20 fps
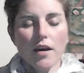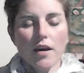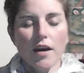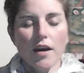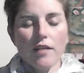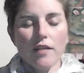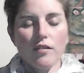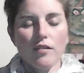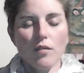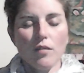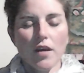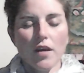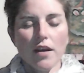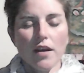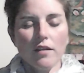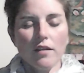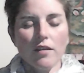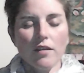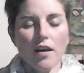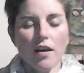As you
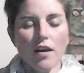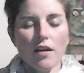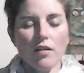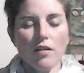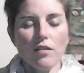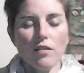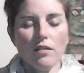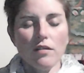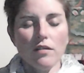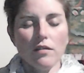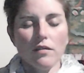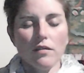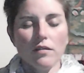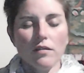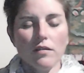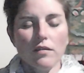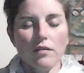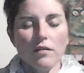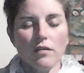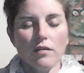exhale,
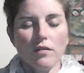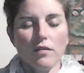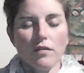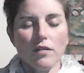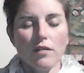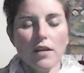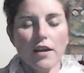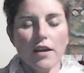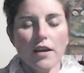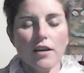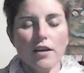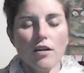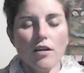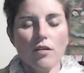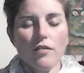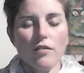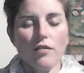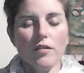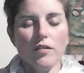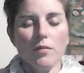let go
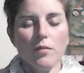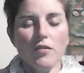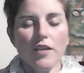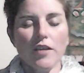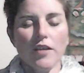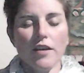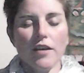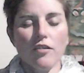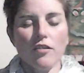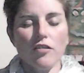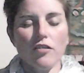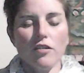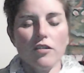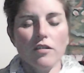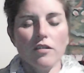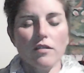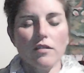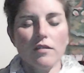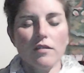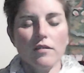of some tension
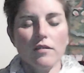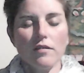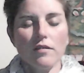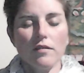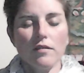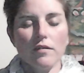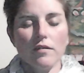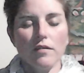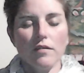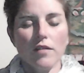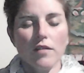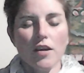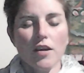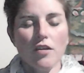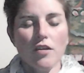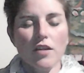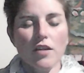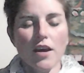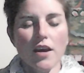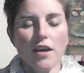that you
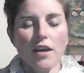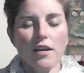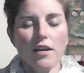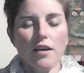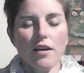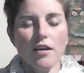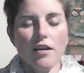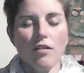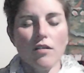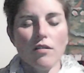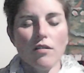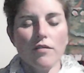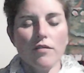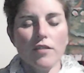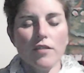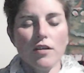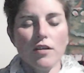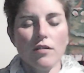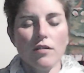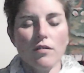can let go of,
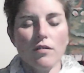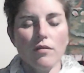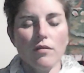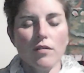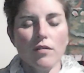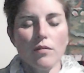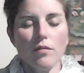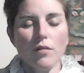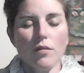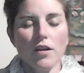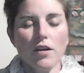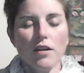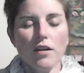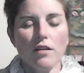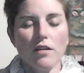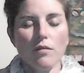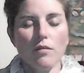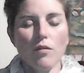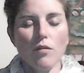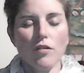that you're willing,
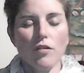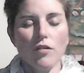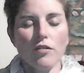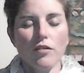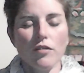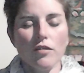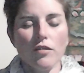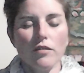you want to.